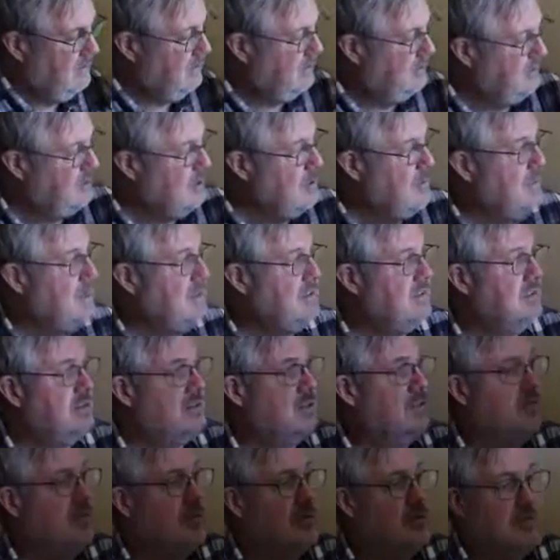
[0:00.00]
is two pieces
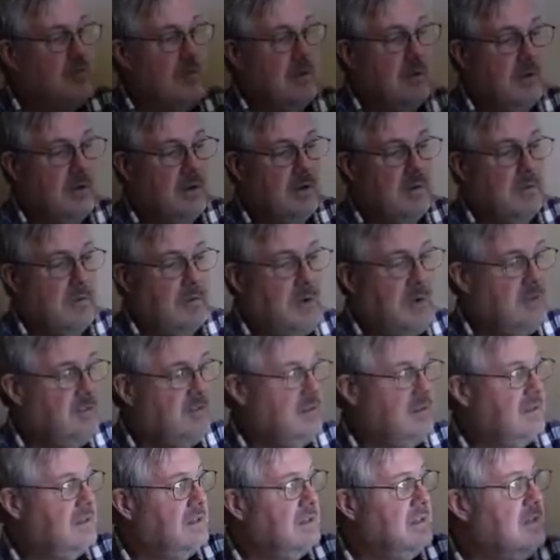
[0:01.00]
of foam board
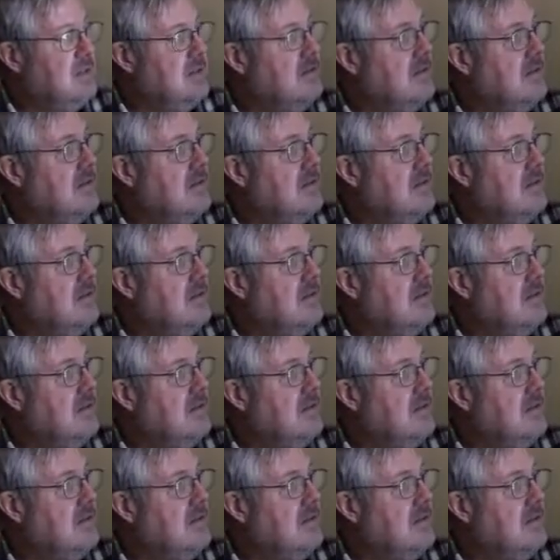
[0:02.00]
basically